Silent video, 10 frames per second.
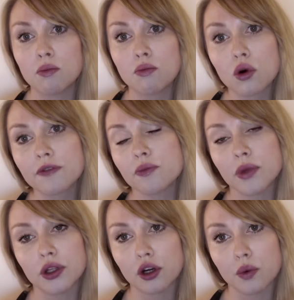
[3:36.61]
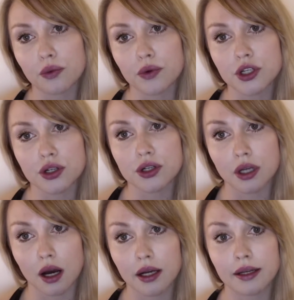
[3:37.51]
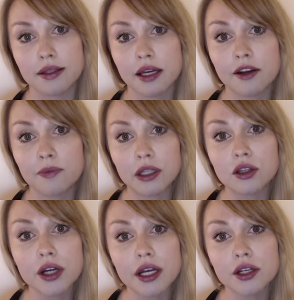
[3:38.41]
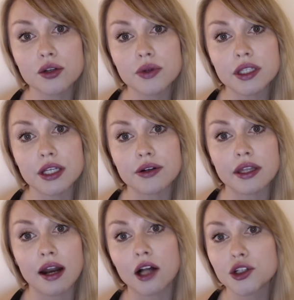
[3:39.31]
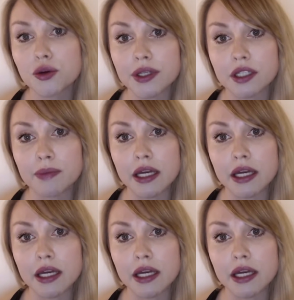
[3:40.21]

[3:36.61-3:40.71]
more familiar with Richard Dawkins and have been looking into his theory that altruism